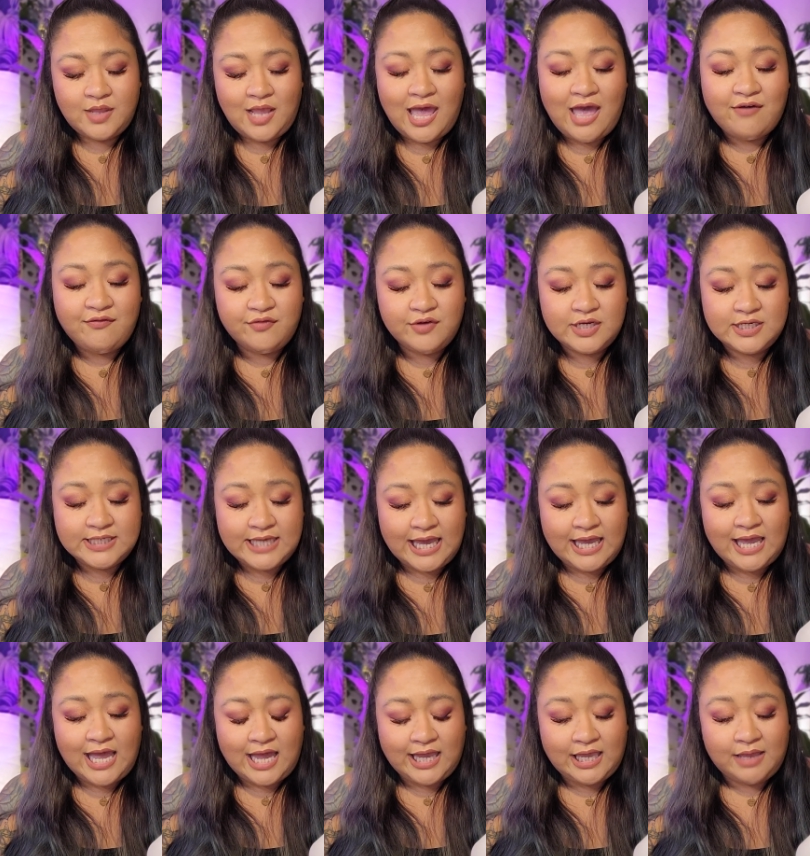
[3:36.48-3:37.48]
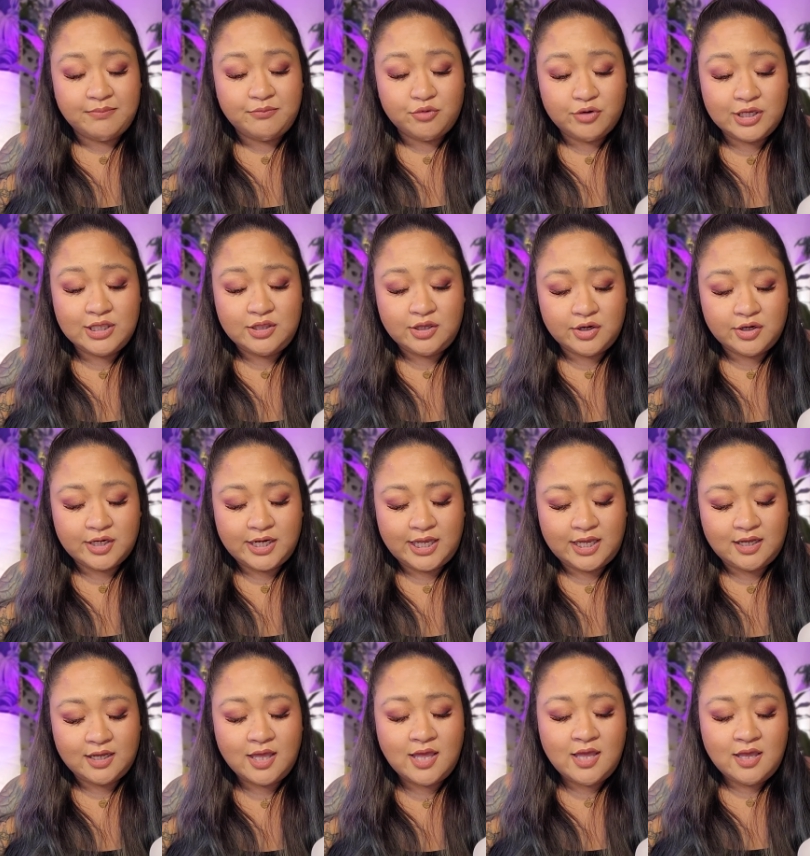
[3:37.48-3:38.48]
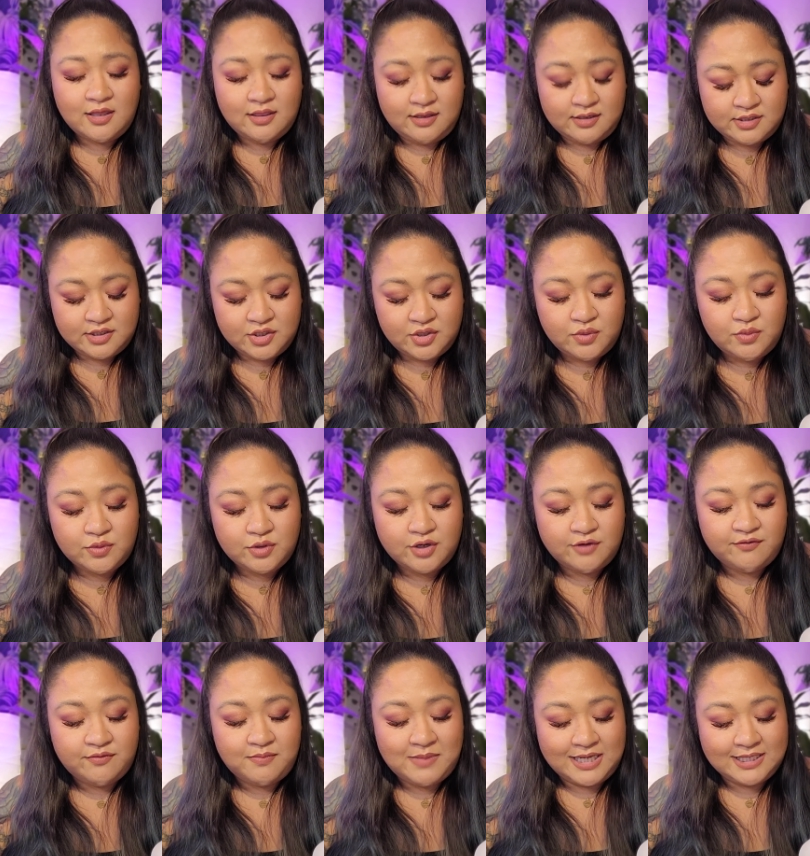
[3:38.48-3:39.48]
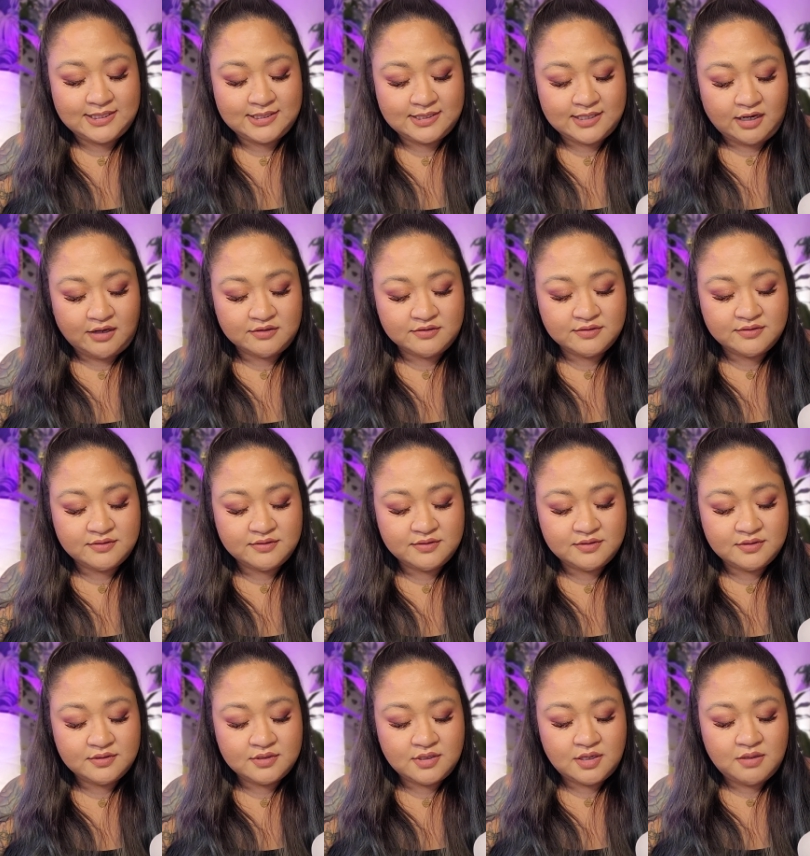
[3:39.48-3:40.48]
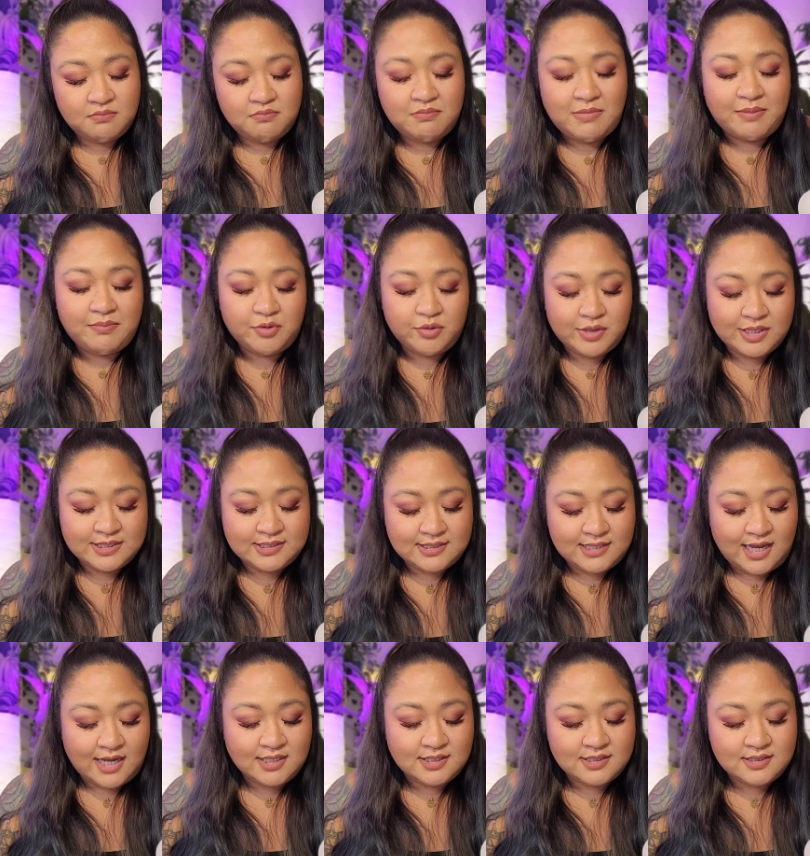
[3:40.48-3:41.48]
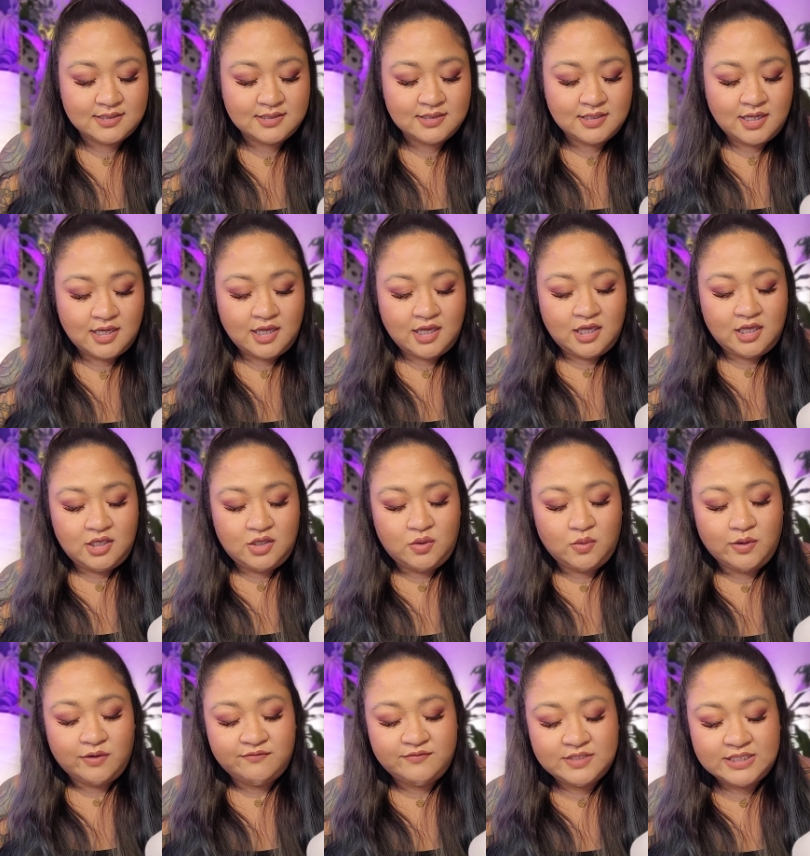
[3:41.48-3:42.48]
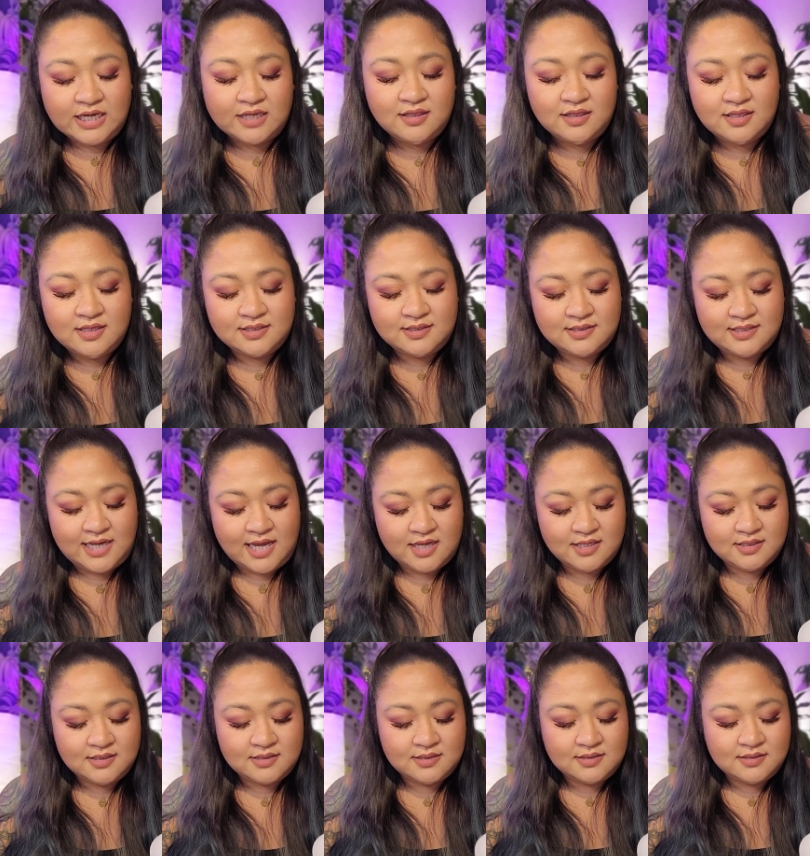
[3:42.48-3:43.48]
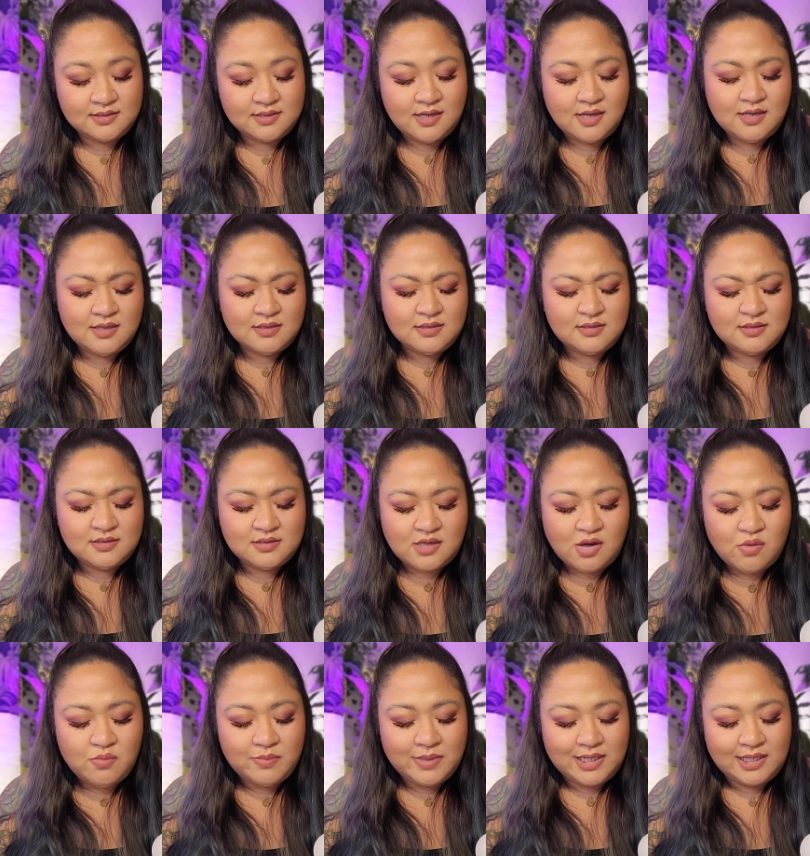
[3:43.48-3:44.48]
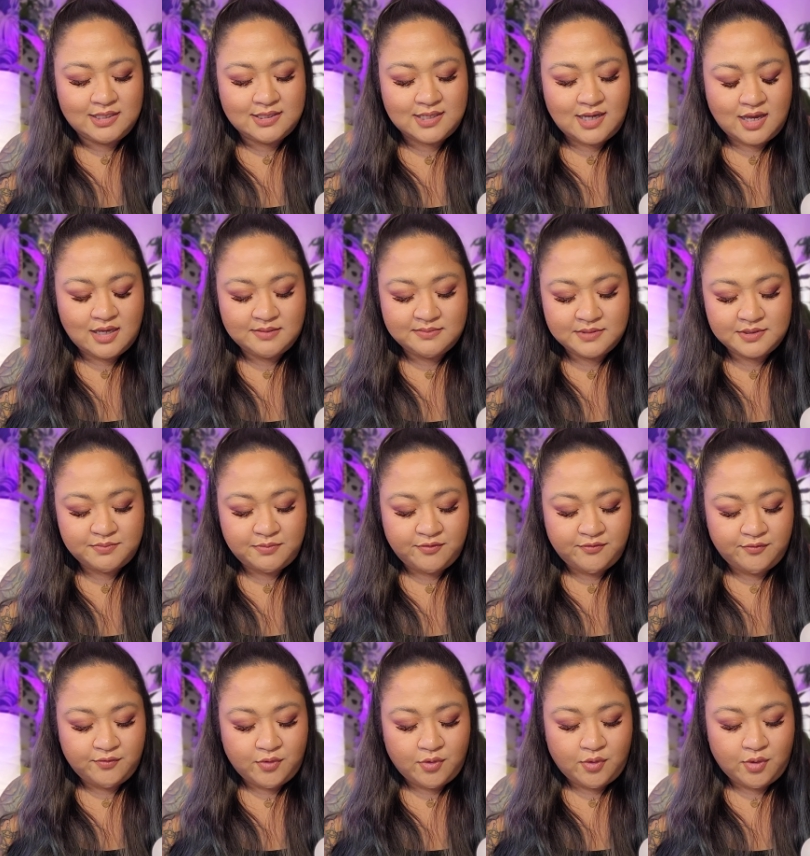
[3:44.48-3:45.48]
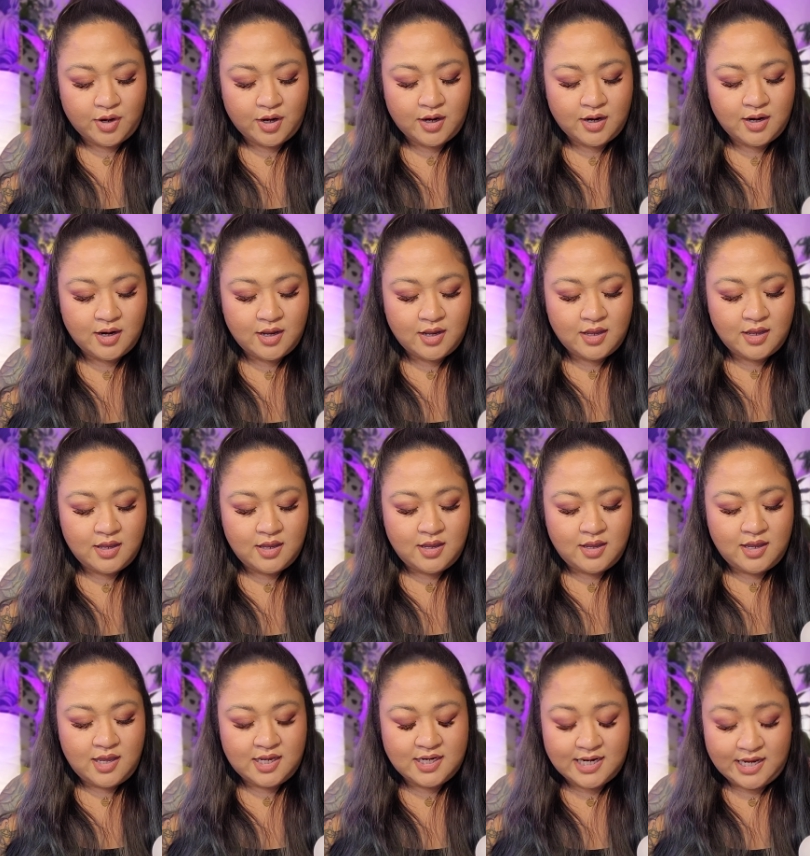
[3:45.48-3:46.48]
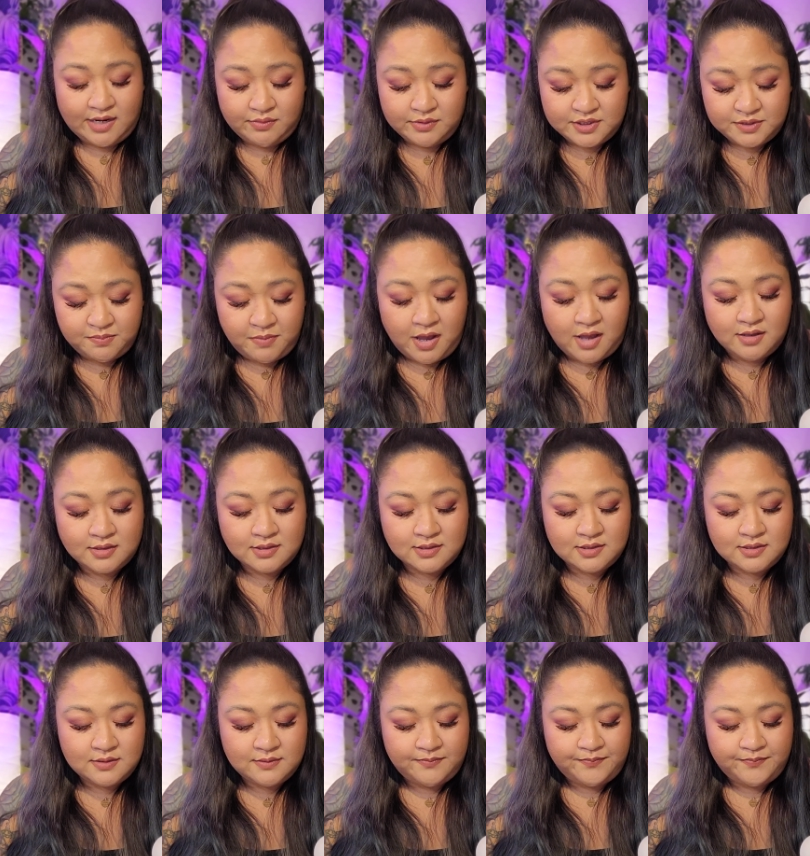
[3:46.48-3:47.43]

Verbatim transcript: Every day I am relearning the tune of myself. Memory says, You have done this dance so many times before, and I respond.